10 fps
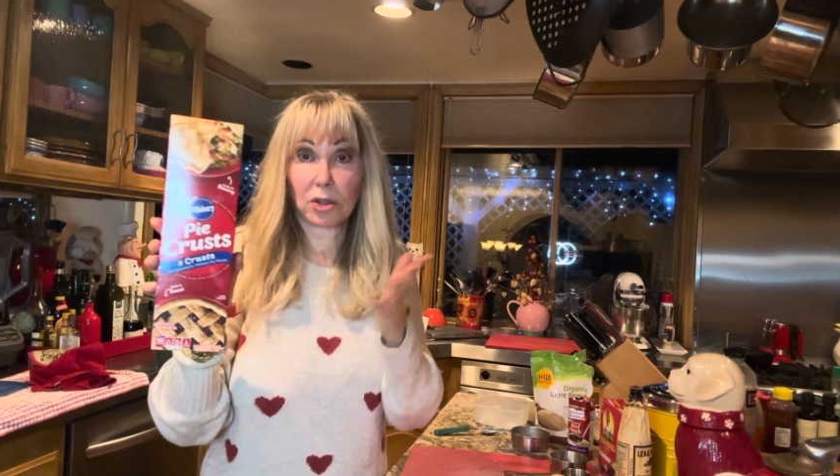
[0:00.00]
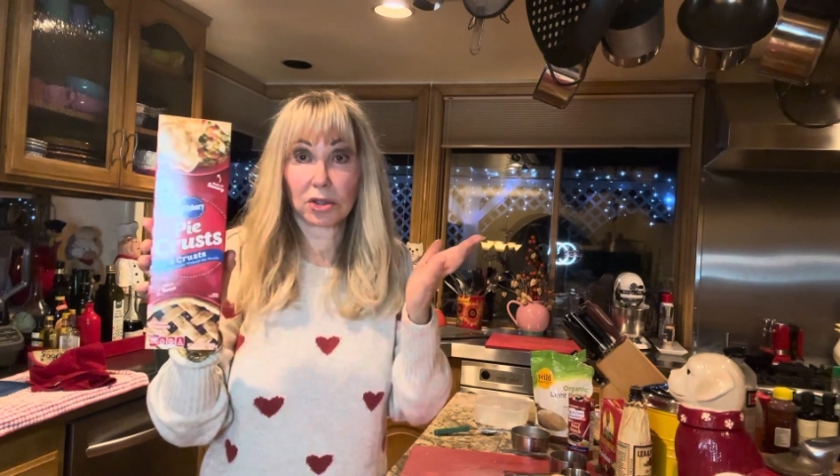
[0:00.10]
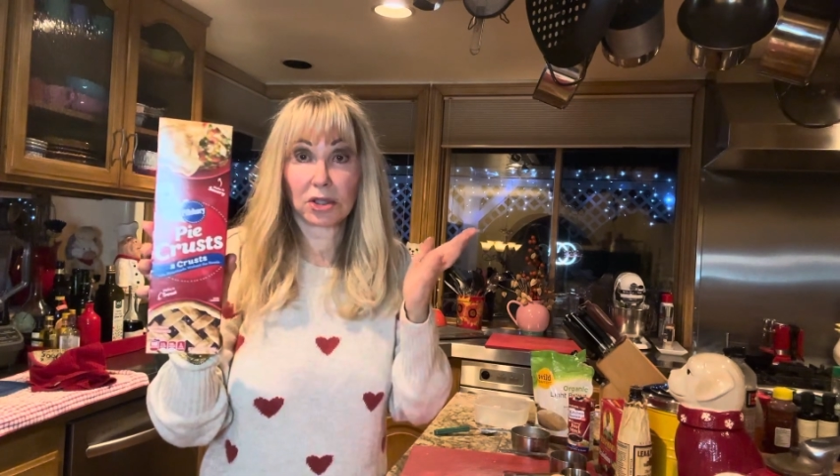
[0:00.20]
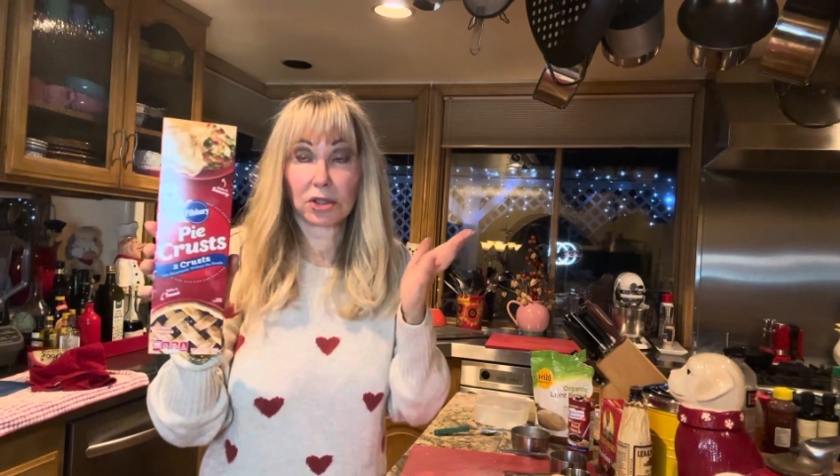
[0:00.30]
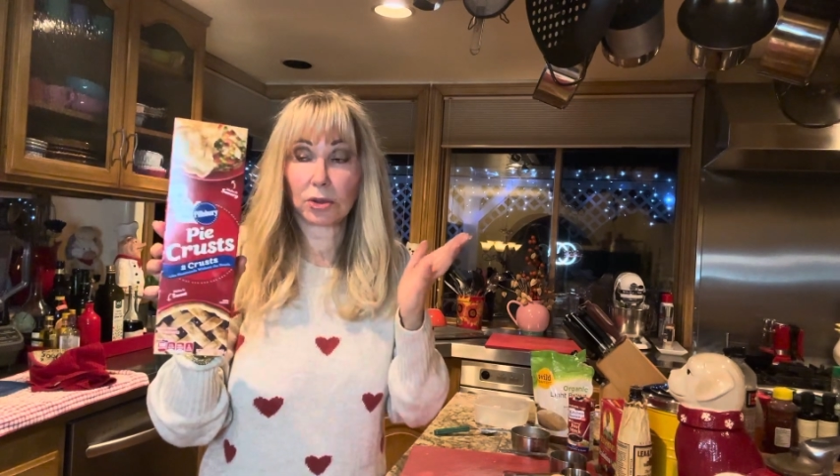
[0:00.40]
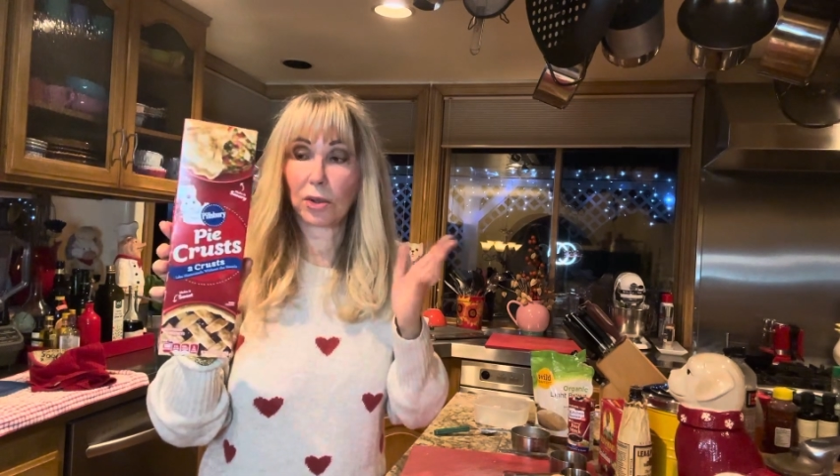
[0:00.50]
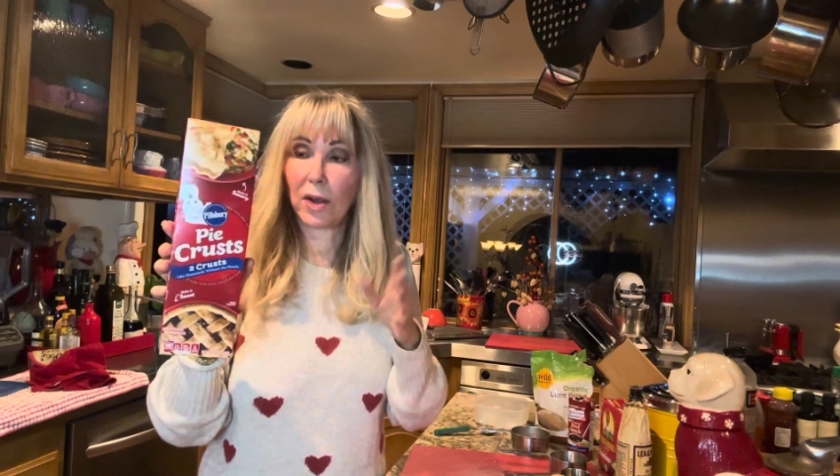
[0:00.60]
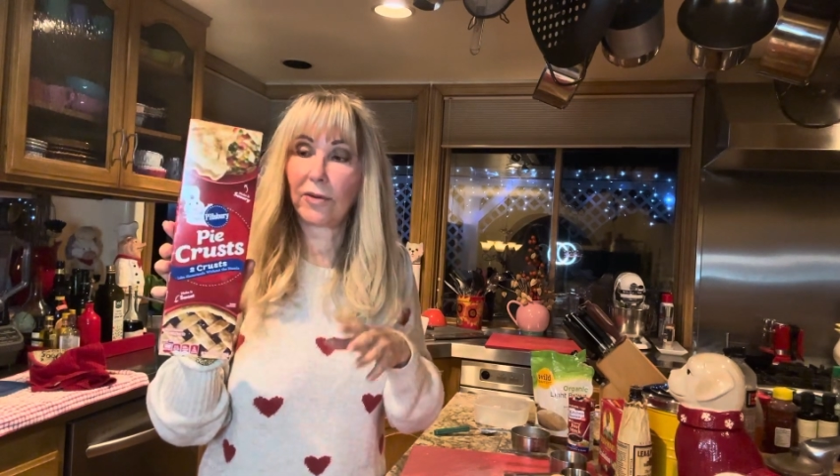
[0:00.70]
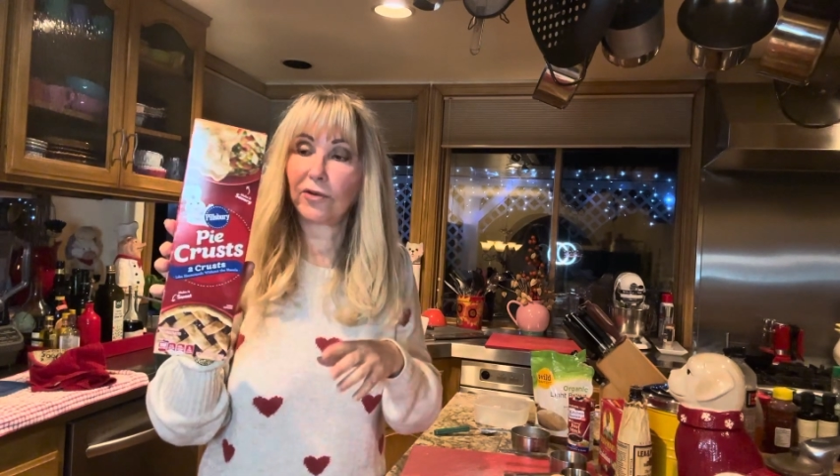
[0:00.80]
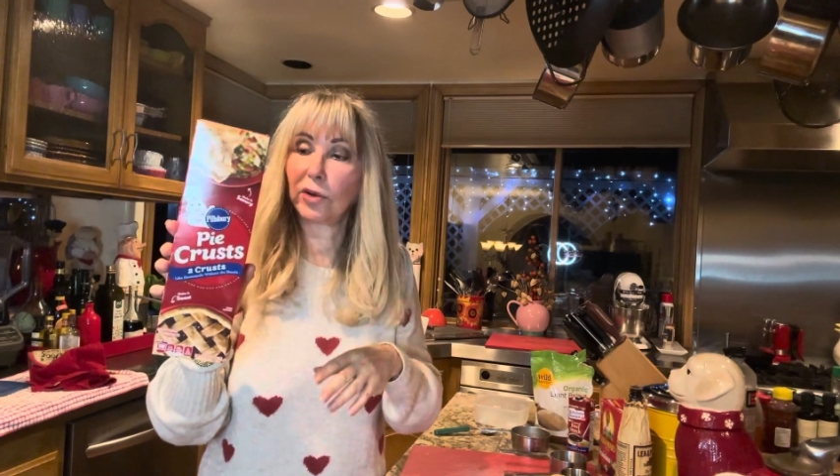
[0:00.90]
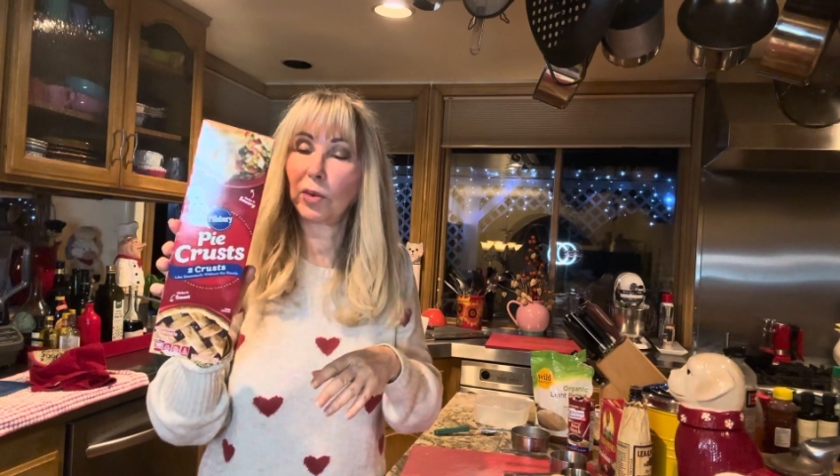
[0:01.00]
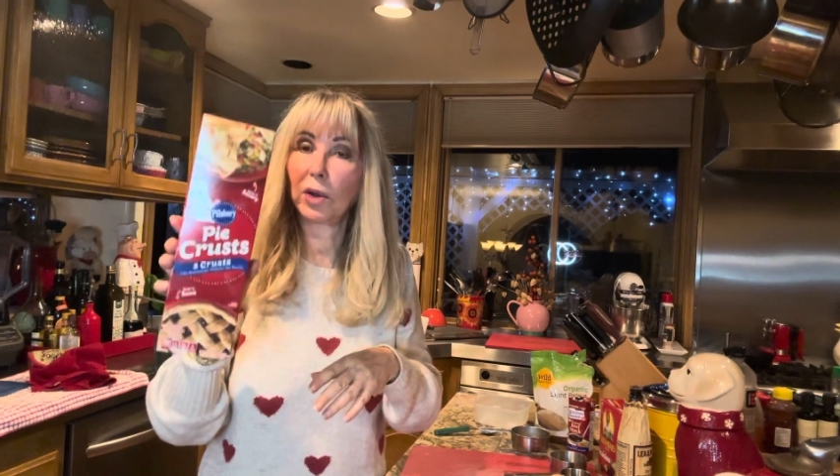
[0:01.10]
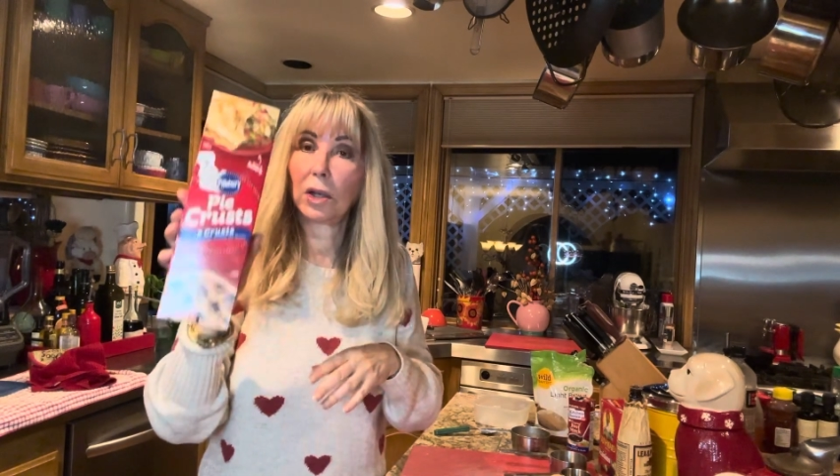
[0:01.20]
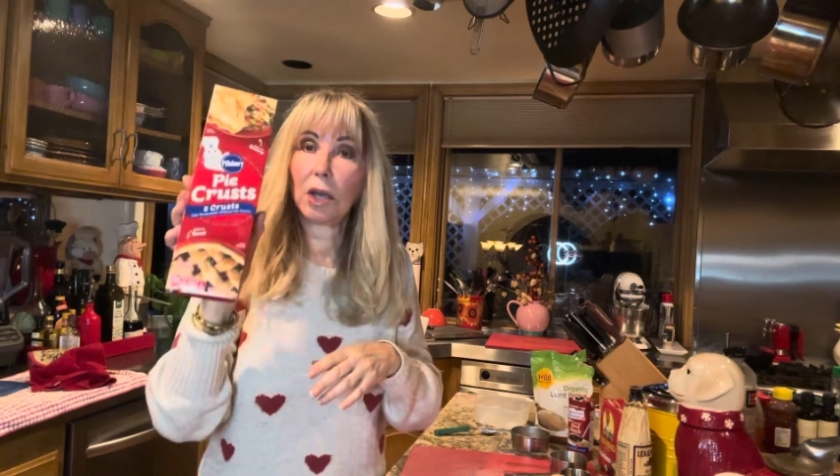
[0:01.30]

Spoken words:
I just don't know how very well.